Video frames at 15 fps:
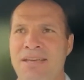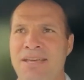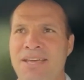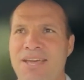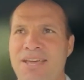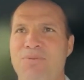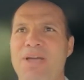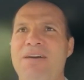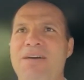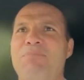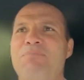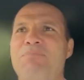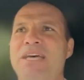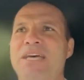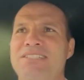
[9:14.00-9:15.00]
if we have the
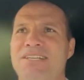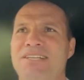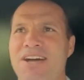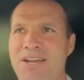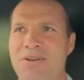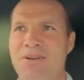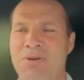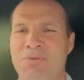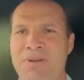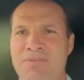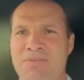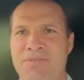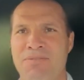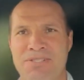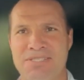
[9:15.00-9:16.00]
best economy we've
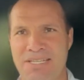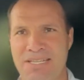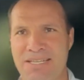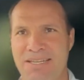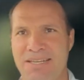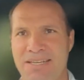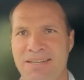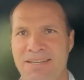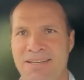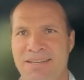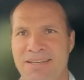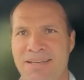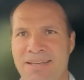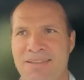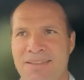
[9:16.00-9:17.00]
ever seen,
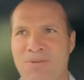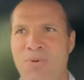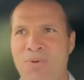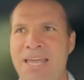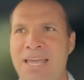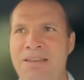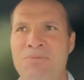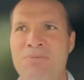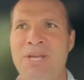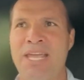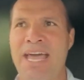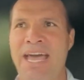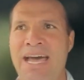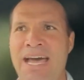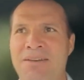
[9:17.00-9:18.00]
then why did we
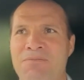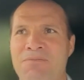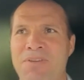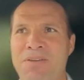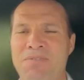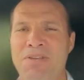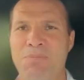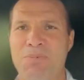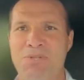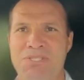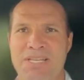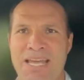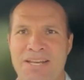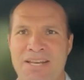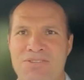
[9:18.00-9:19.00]
add
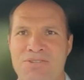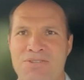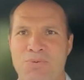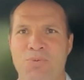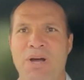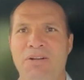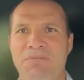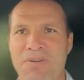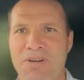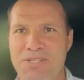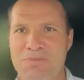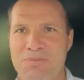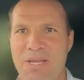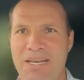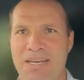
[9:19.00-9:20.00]
50% to welfare
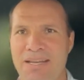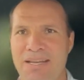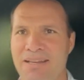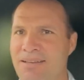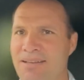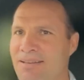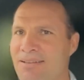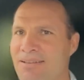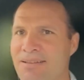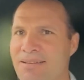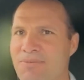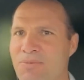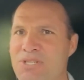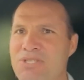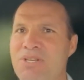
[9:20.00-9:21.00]
spending?
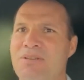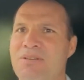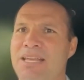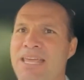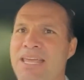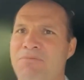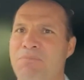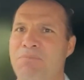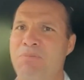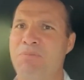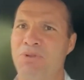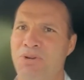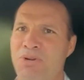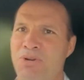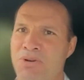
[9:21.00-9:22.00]
Right. We should, if
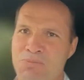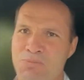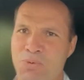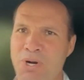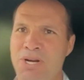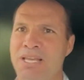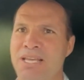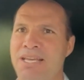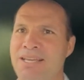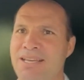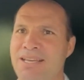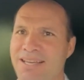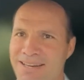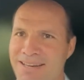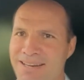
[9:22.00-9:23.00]
people are working
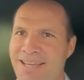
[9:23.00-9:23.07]
and